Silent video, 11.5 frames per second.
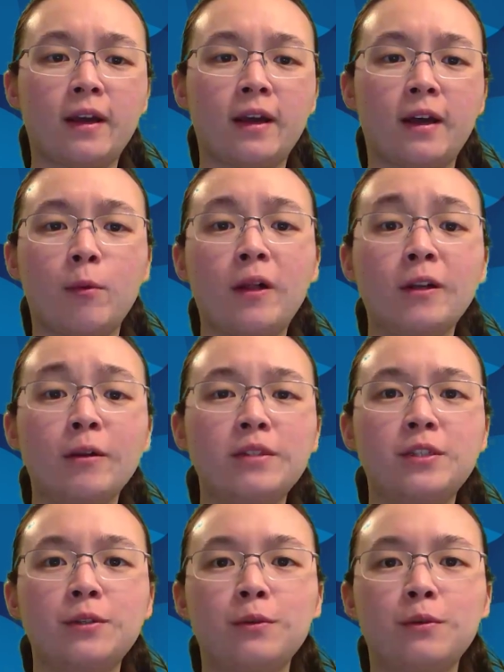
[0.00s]
welcome
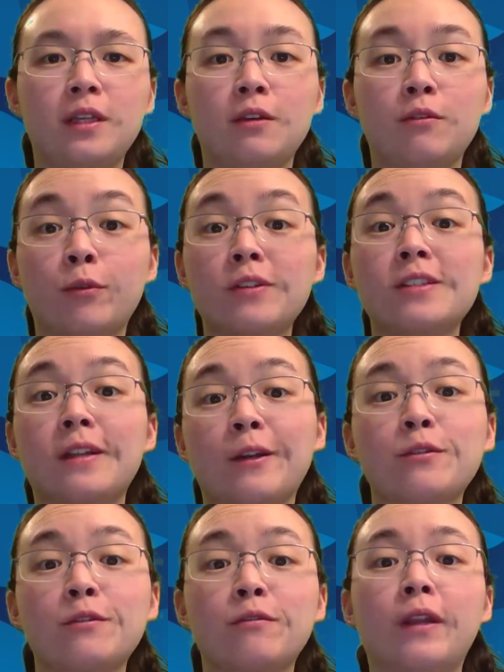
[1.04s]
to the first
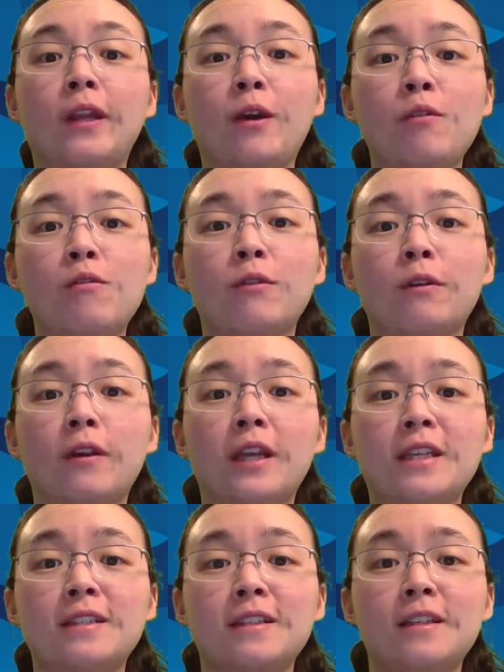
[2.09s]
lecture video for
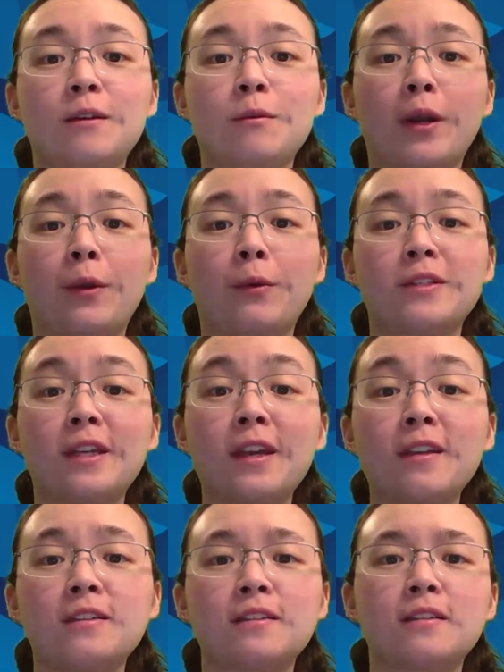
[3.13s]
ECE
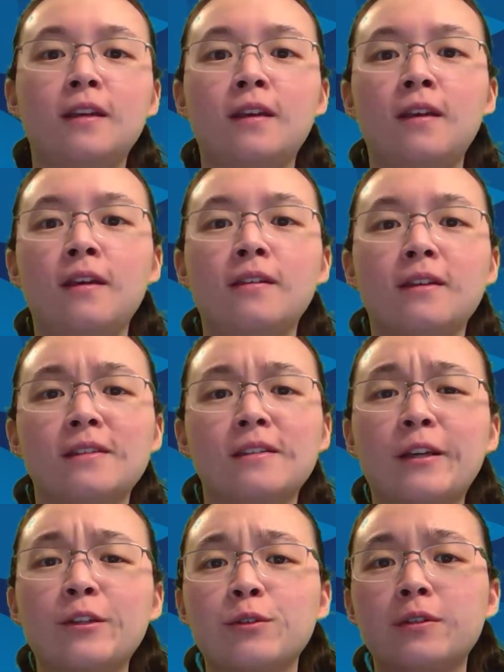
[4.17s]
106. This
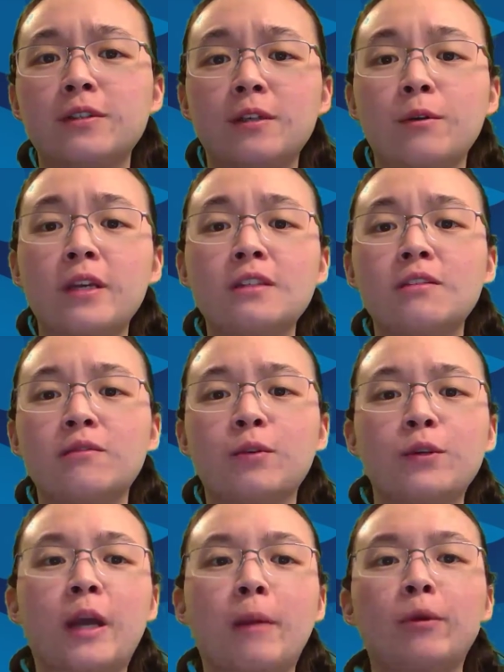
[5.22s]
lecture series for
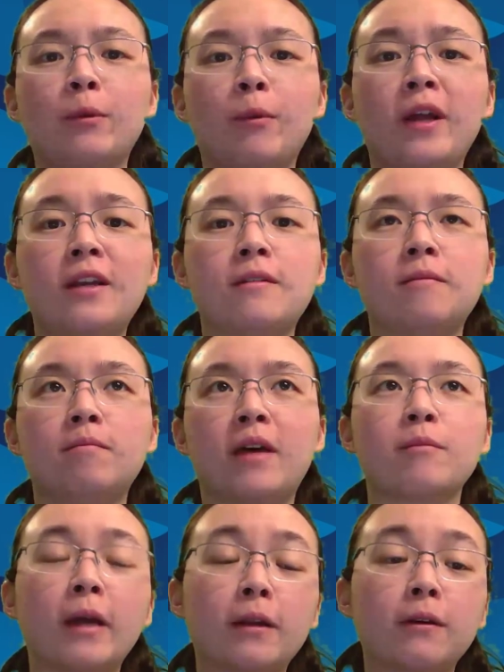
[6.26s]
Chapter 1,
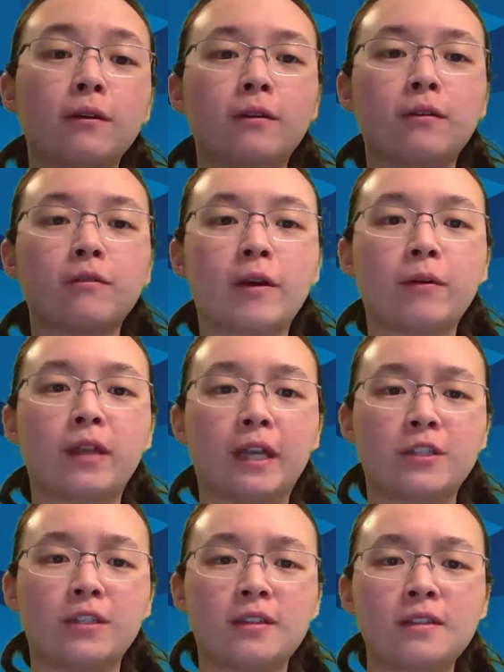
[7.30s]
Mathematical
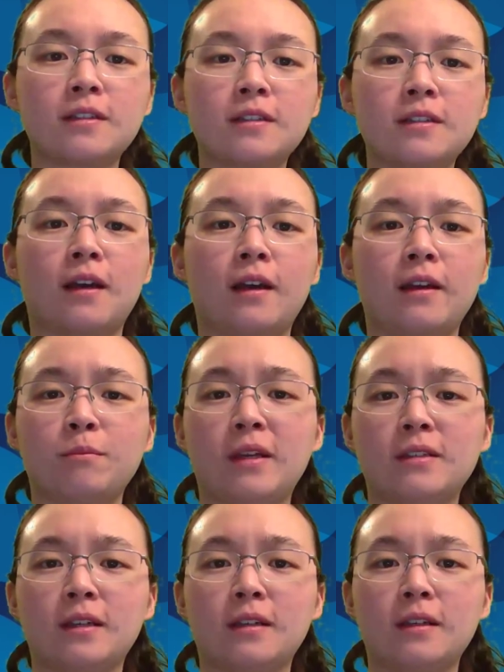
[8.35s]
Foundations, is
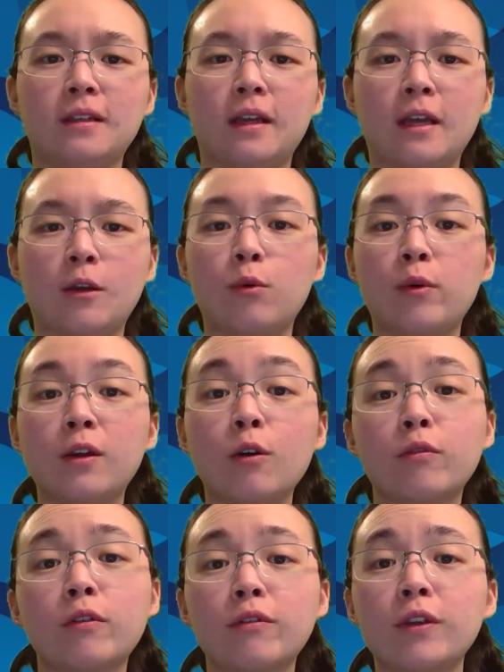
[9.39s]
basically a quick
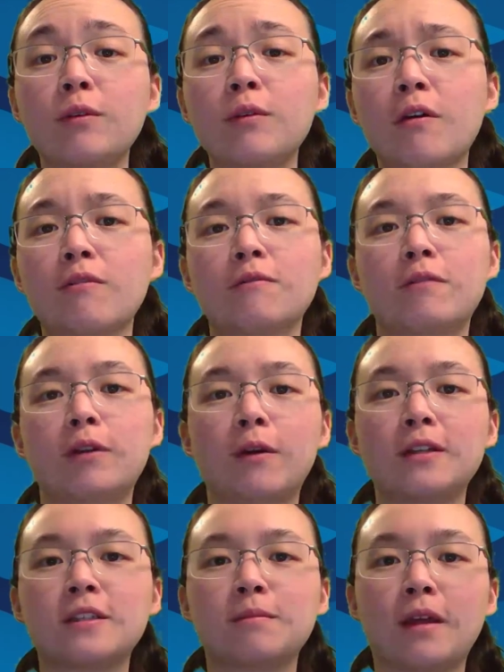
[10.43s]
overview of
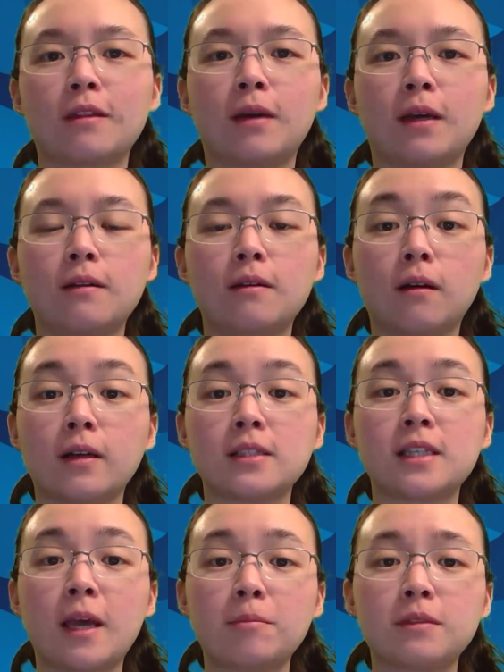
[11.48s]
various mathematical
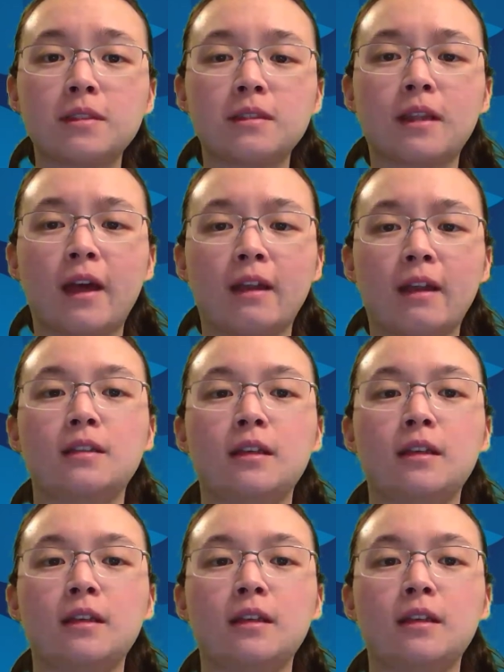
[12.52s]
concepts that